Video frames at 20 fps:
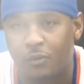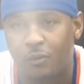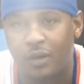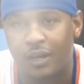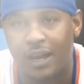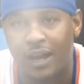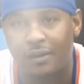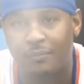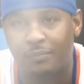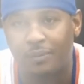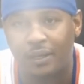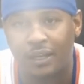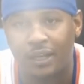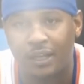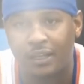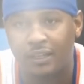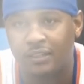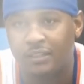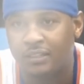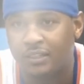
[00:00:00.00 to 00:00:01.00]
as far as the way
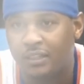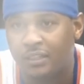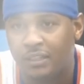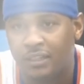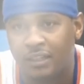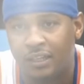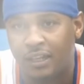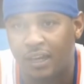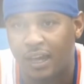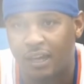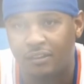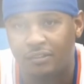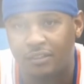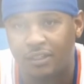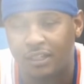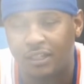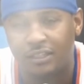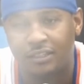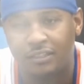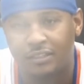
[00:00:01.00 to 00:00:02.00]
I play,
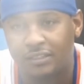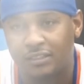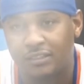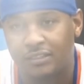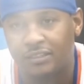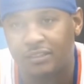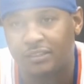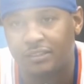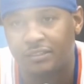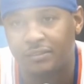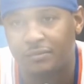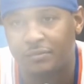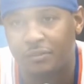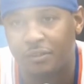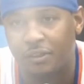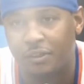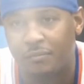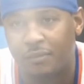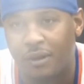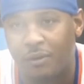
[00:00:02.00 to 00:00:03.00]
I don't think,
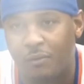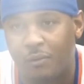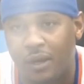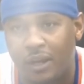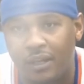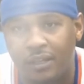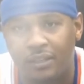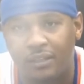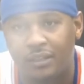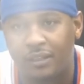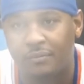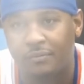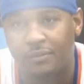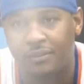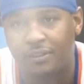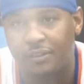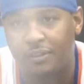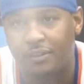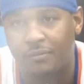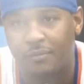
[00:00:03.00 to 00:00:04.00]
you know, my weight
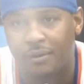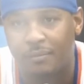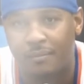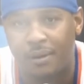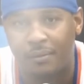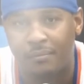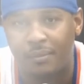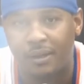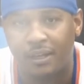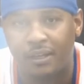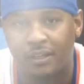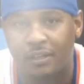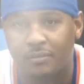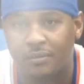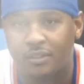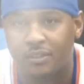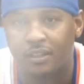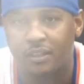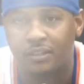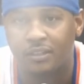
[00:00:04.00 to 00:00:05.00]
and, you know, my
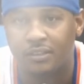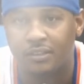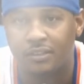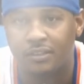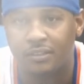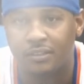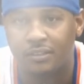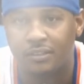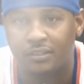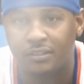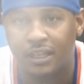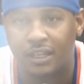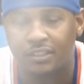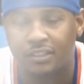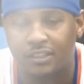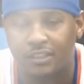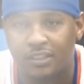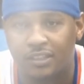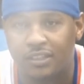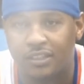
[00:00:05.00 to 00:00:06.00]
makeup is
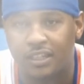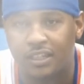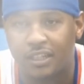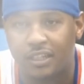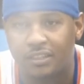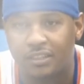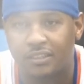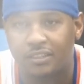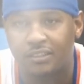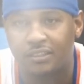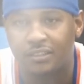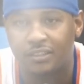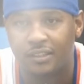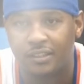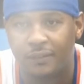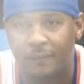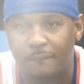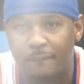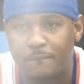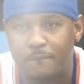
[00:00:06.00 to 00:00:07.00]
gonna
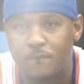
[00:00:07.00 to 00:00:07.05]
change.